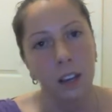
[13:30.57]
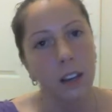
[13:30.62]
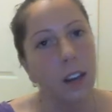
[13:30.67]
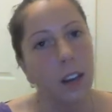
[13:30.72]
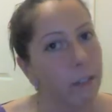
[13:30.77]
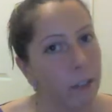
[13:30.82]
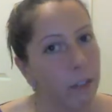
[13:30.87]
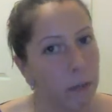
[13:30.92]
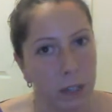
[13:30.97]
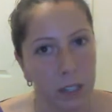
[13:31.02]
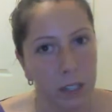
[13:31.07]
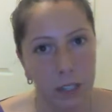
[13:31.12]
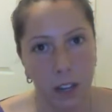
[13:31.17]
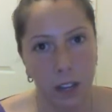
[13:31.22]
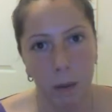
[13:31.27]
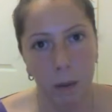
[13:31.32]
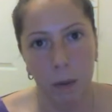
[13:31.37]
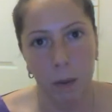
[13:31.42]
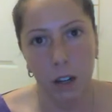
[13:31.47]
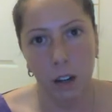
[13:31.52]
never miss an
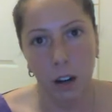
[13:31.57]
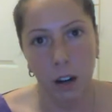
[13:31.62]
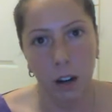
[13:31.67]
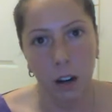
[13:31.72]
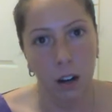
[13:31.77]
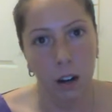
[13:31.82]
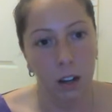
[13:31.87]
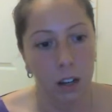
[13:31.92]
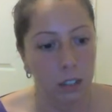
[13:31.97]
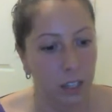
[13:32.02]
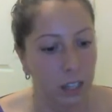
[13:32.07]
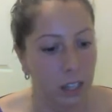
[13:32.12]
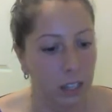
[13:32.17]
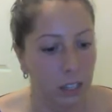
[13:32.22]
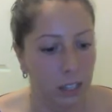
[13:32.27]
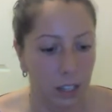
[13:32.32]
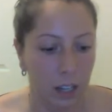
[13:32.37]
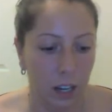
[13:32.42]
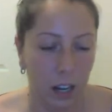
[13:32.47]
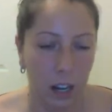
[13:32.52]
AP call.
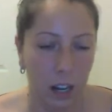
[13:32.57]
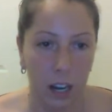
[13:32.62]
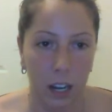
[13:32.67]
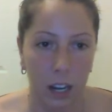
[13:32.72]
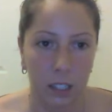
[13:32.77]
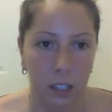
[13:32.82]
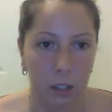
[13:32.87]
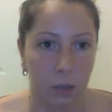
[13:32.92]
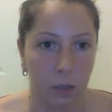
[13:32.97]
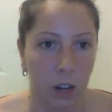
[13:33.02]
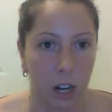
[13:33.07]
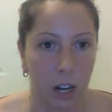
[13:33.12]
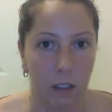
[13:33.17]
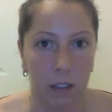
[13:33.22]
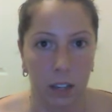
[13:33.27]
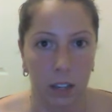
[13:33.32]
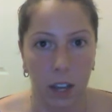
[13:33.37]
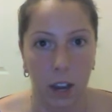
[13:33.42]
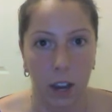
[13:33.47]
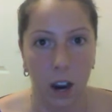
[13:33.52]
Like I do not
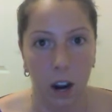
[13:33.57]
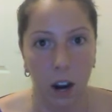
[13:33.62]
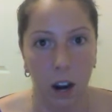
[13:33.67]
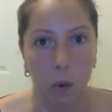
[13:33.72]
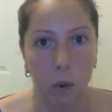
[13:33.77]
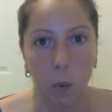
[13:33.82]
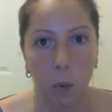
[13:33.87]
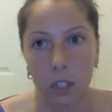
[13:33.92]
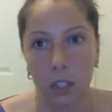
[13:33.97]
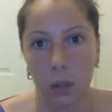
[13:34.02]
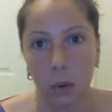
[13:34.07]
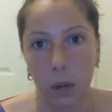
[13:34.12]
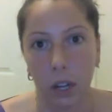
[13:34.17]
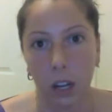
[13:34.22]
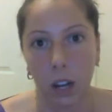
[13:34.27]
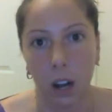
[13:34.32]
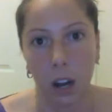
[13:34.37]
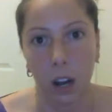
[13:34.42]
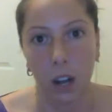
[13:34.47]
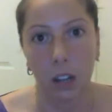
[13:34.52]
even care what is
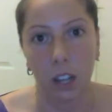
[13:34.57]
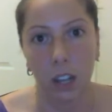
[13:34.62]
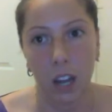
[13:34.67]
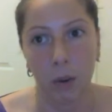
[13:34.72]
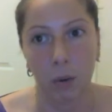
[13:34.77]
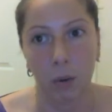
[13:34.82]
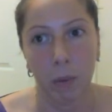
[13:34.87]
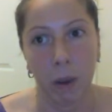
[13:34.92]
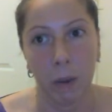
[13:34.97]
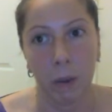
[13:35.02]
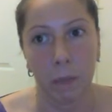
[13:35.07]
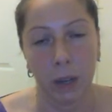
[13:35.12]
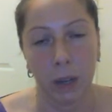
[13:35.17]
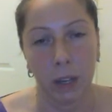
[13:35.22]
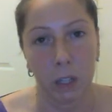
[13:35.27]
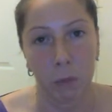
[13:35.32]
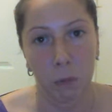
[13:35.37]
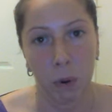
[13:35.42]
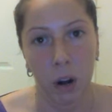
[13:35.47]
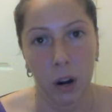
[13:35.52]
going on. That would be my
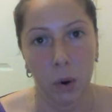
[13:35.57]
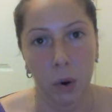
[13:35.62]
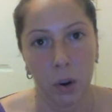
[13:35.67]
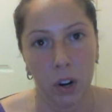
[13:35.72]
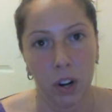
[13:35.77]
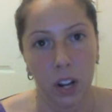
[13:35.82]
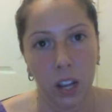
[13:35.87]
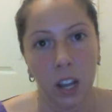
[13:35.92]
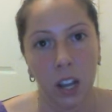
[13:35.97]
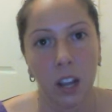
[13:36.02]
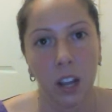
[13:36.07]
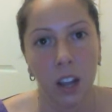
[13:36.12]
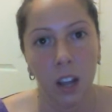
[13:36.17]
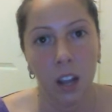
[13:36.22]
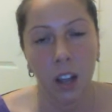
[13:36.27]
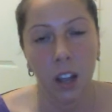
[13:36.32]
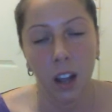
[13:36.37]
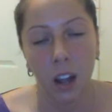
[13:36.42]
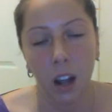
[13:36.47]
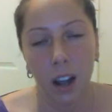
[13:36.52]
biggest priority
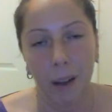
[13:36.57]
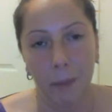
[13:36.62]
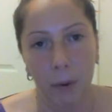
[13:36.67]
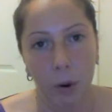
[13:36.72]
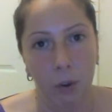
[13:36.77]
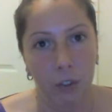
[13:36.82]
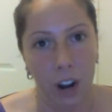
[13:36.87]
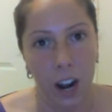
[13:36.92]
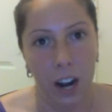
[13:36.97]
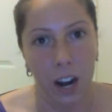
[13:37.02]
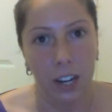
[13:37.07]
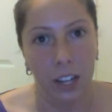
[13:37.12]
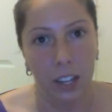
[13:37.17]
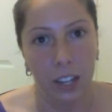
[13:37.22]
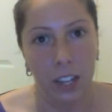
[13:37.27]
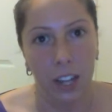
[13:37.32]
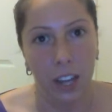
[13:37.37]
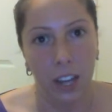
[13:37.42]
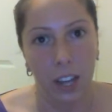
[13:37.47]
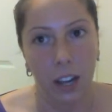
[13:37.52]
over
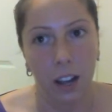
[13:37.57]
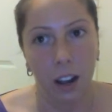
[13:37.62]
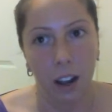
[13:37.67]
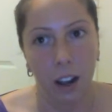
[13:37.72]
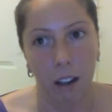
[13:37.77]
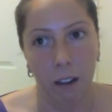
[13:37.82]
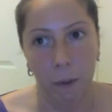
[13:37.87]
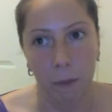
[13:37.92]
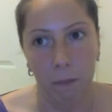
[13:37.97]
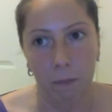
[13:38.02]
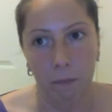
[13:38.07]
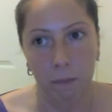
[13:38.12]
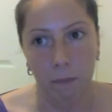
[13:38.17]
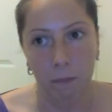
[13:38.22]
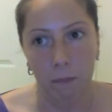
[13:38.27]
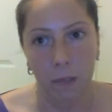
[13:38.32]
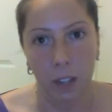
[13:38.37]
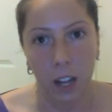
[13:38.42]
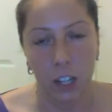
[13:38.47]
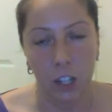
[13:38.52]
anything.
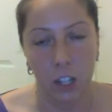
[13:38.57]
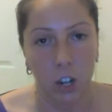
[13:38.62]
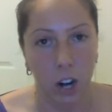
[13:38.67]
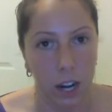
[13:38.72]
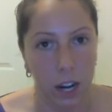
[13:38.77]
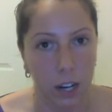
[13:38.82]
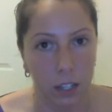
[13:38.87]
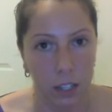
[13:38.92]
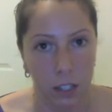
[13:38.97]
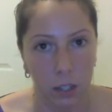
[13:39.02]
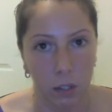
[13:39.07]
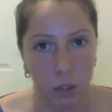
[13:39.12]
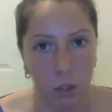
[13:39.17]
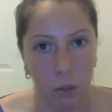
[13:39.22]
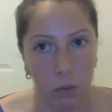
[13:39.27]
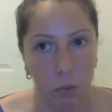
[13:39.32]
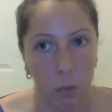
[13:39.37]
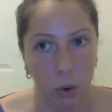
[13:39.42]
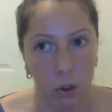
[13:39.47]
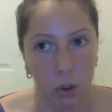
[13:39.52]
I try not to
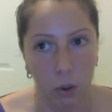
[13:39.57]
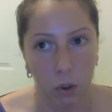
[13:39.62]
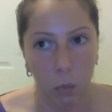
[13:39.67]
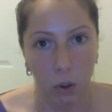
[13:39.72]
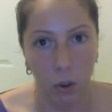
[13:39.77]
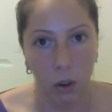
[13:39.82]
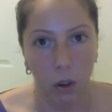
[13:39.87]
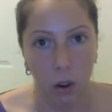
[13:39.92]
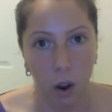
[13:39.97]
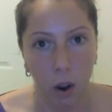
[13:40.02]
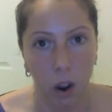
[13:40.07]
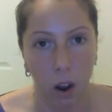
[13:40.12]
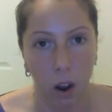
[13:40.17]
do more than one